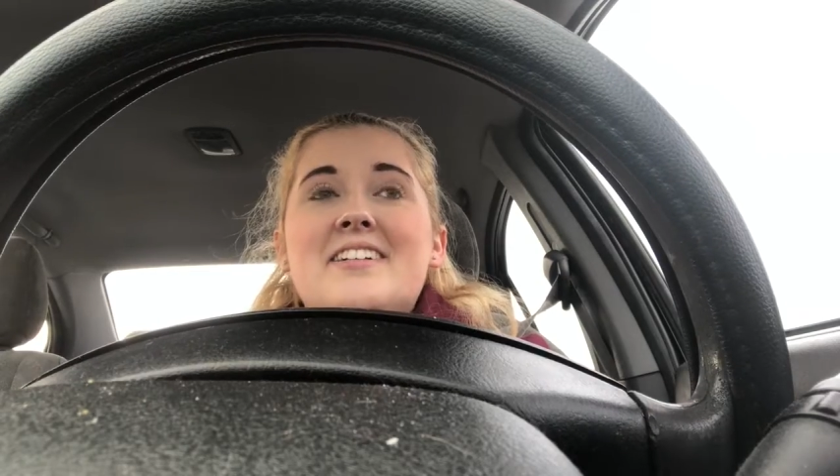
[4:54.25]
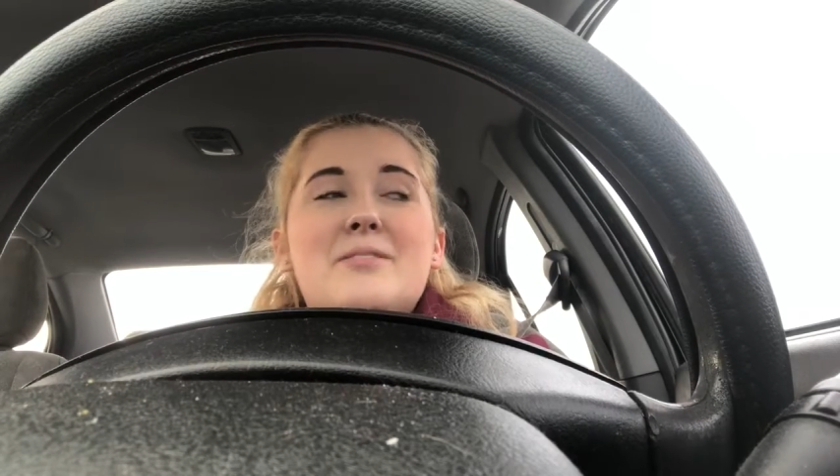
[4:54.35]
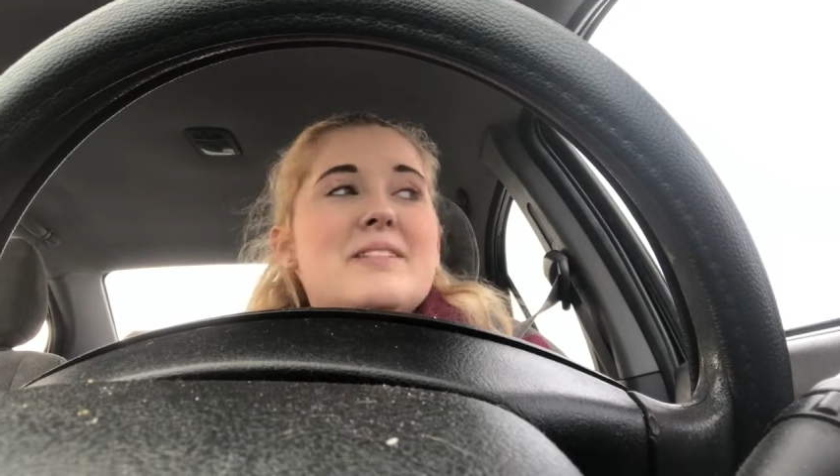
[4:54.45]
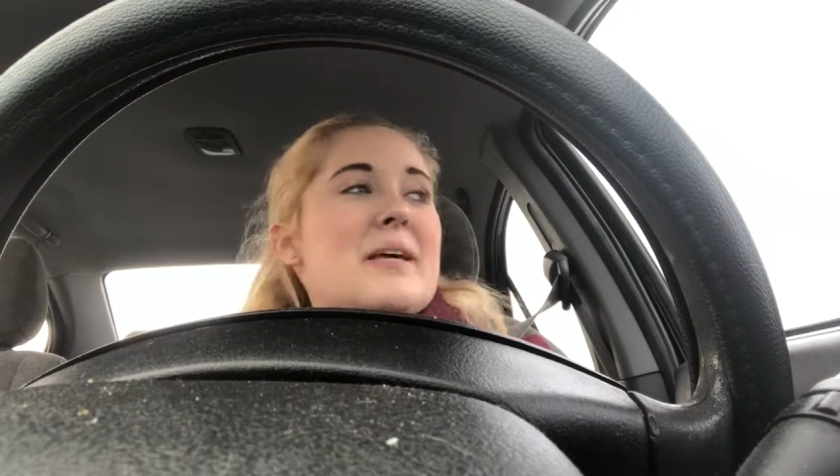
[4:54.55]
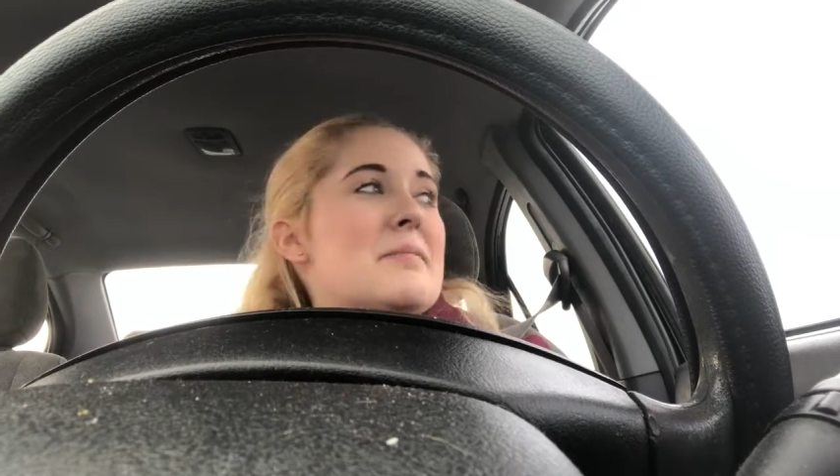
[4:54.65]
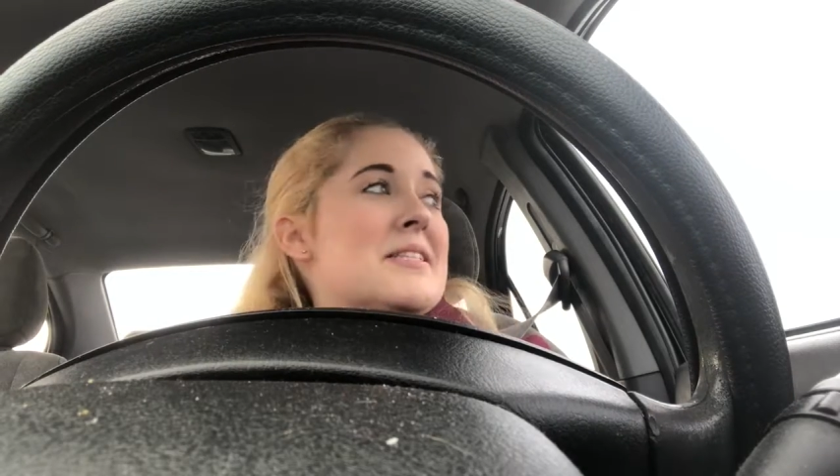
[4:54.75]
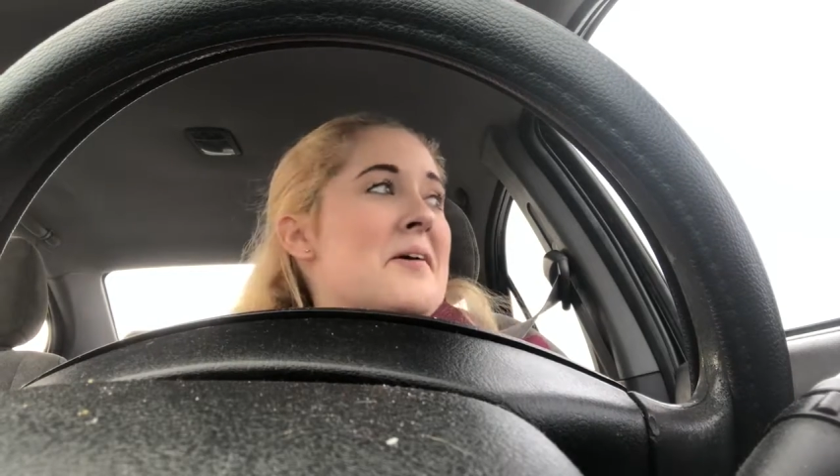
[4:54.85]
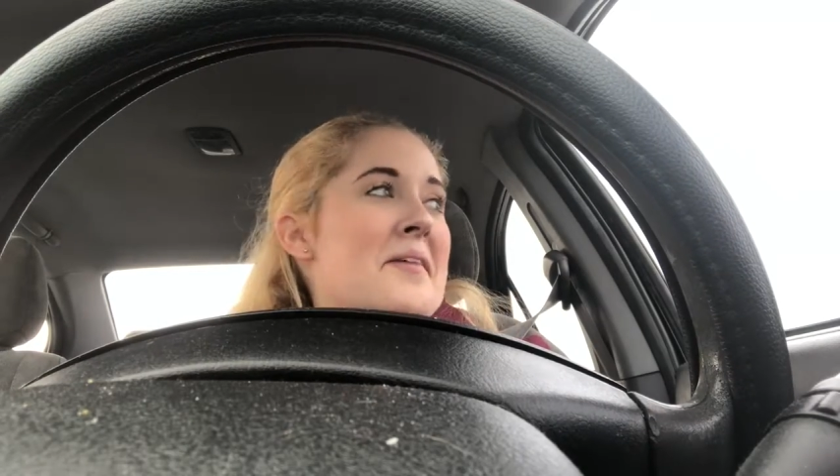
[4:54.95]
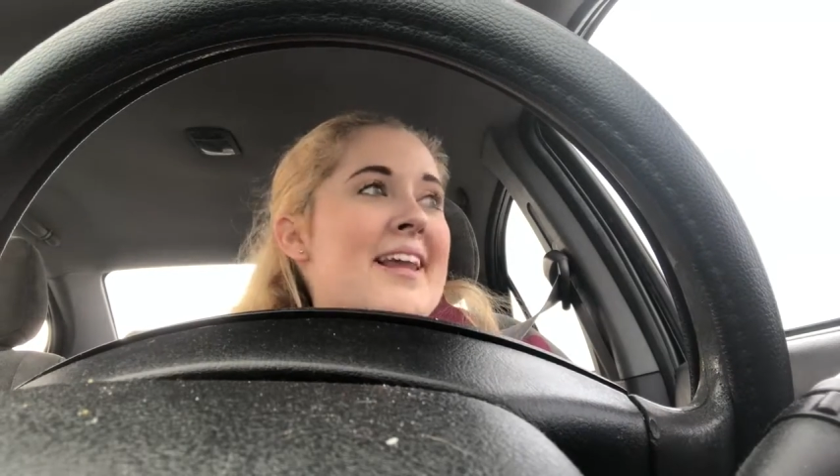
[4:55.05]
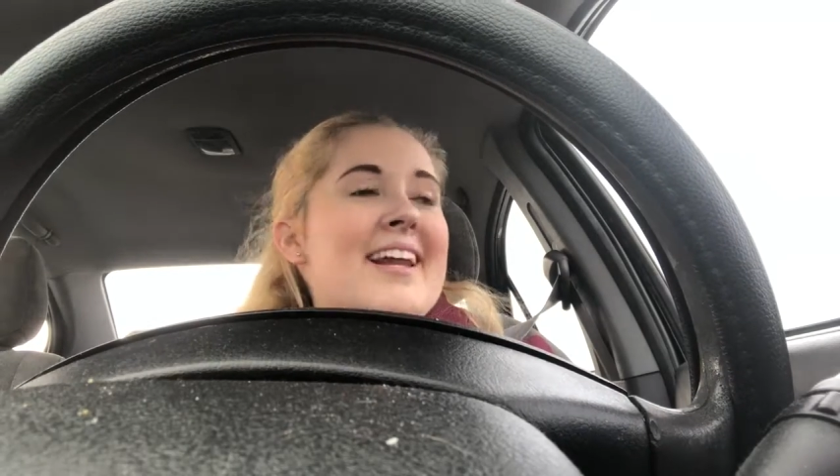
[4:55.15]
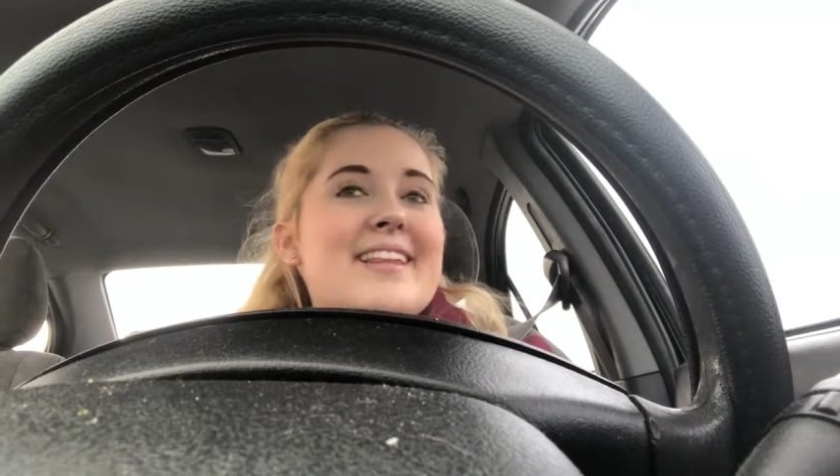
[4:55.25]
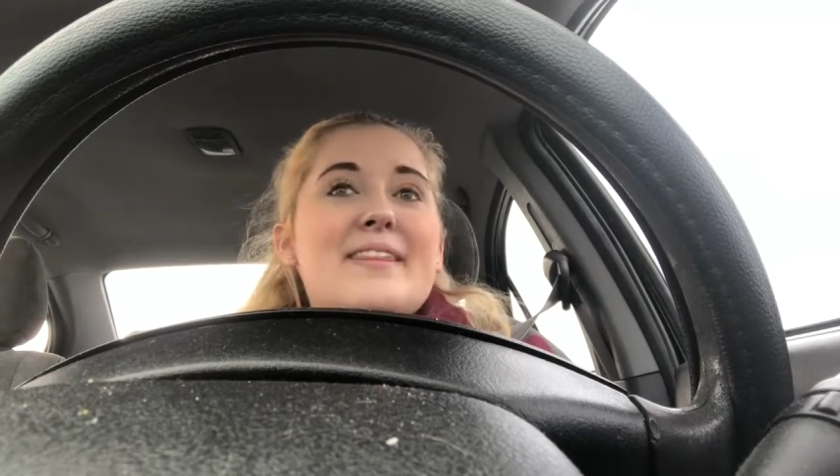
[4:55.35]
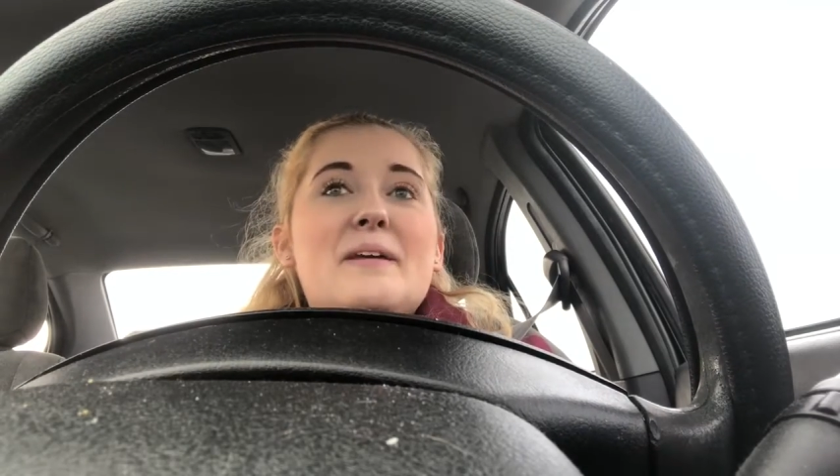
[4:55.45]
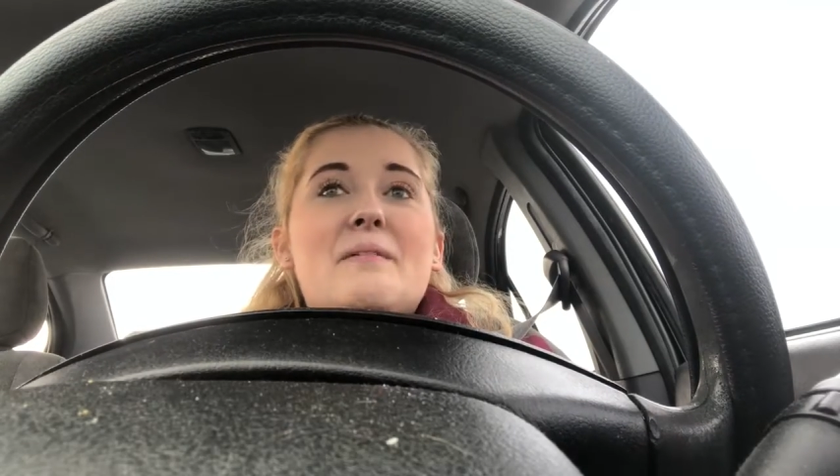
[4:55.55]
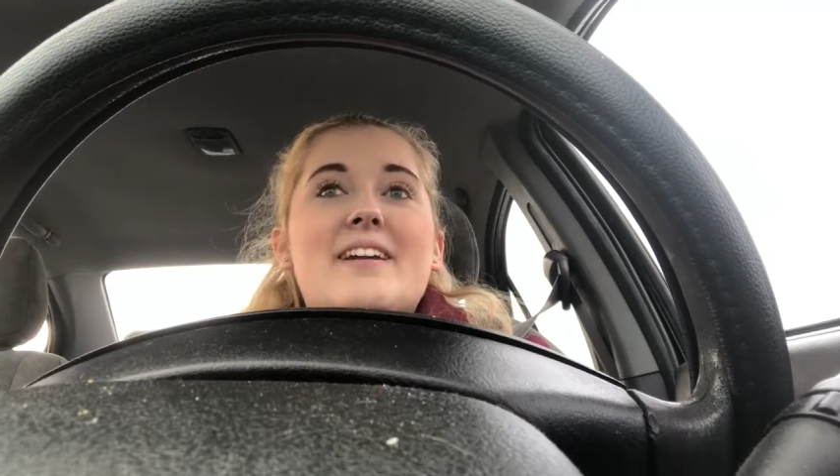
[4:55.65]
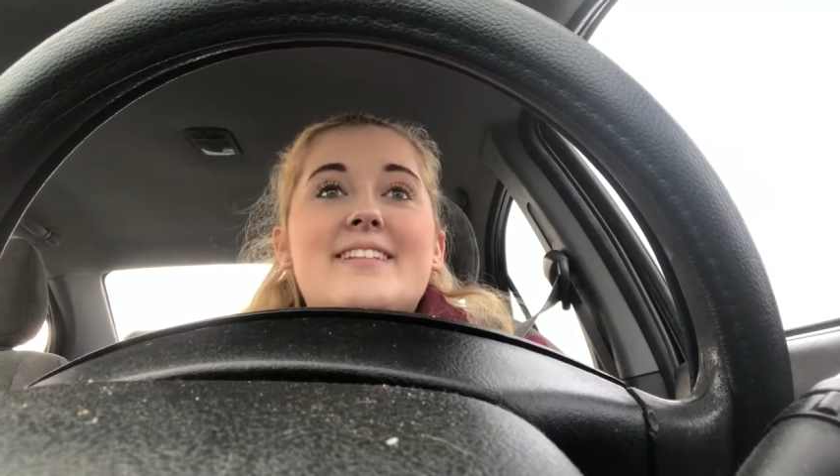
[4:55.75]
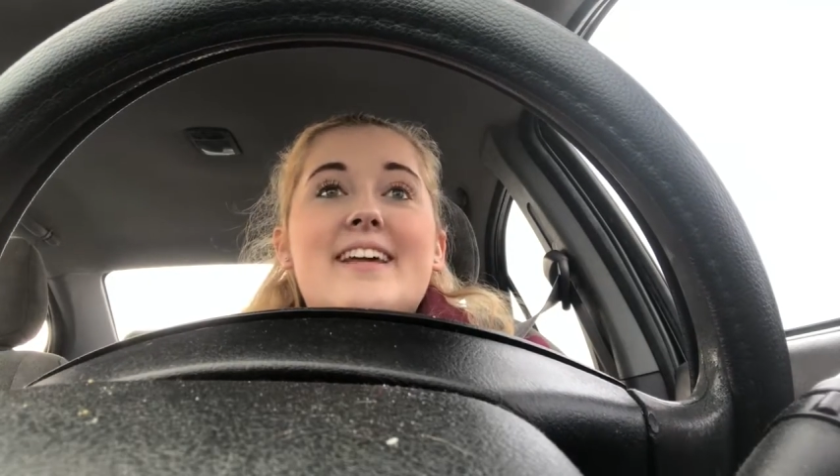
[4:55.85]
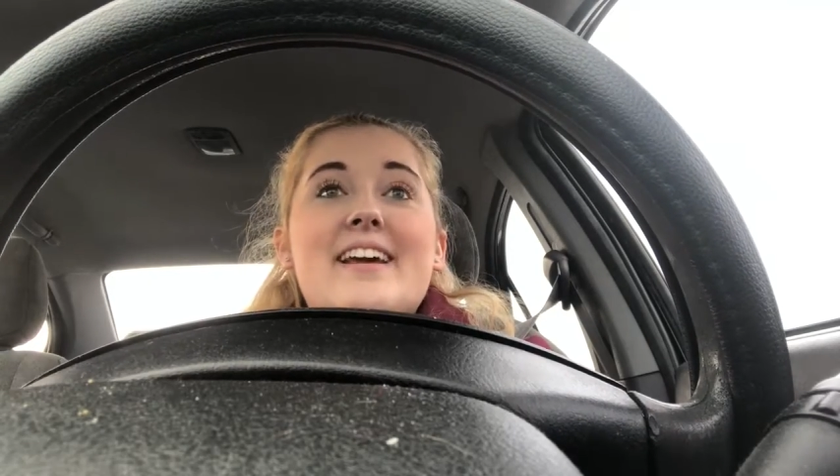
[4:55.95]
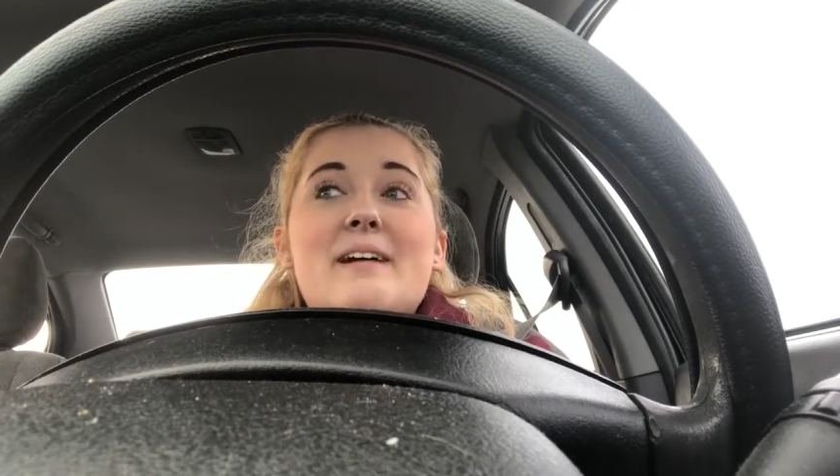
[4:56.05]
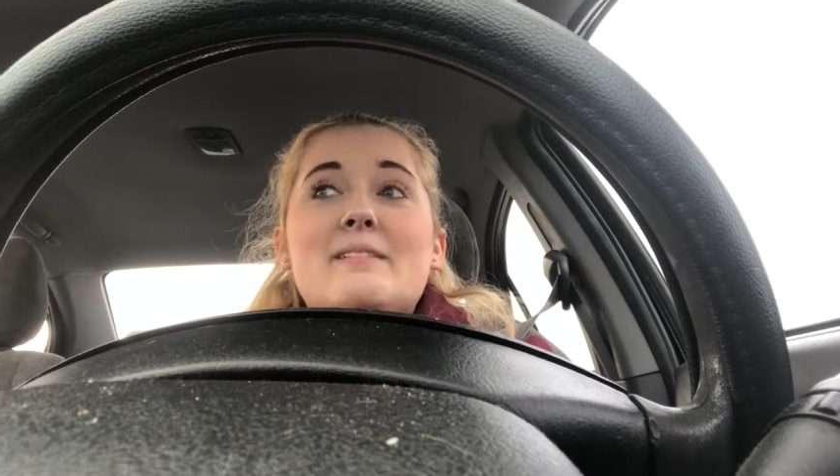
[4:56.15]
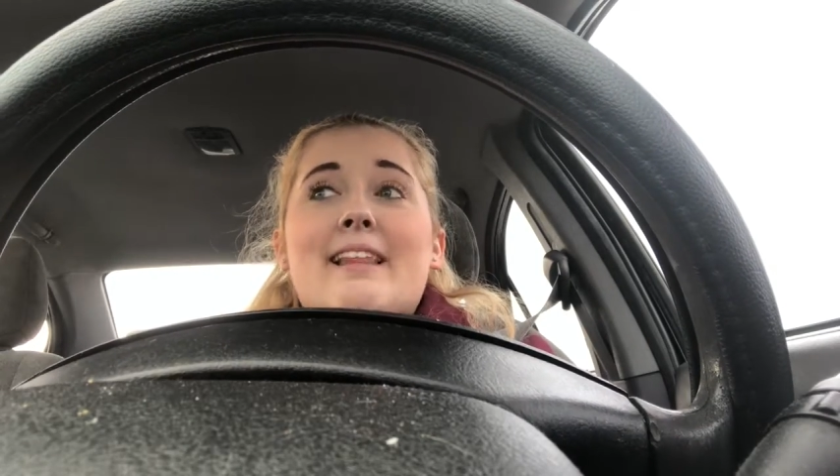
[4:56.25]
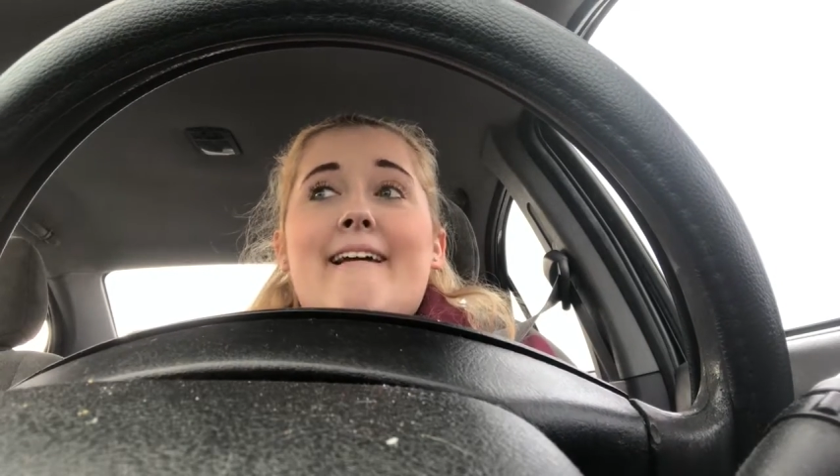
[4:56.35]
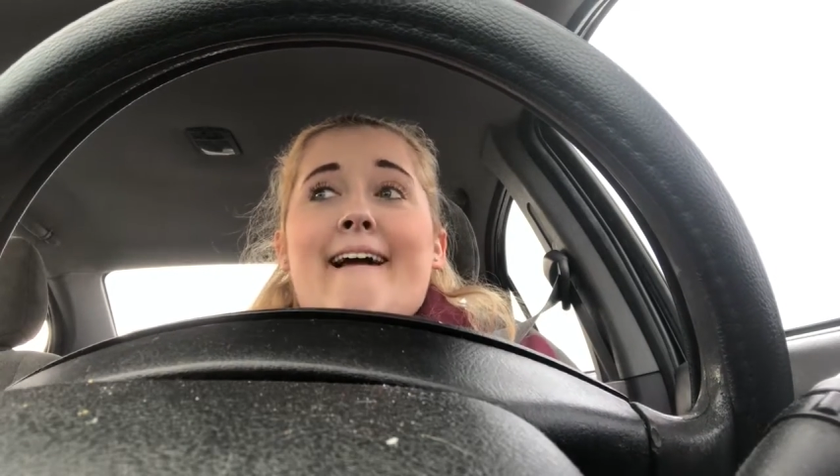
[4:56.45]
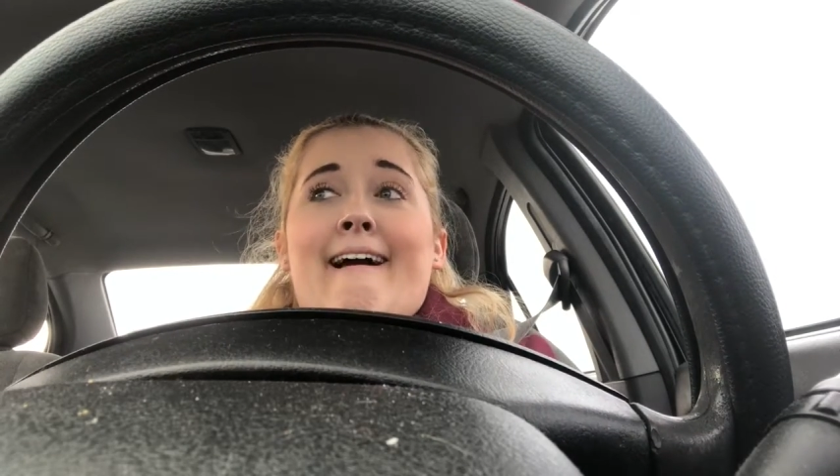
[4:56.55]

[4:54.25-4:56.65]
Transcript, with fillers: she was like, go ahead, Anything you want to say?" And I was like,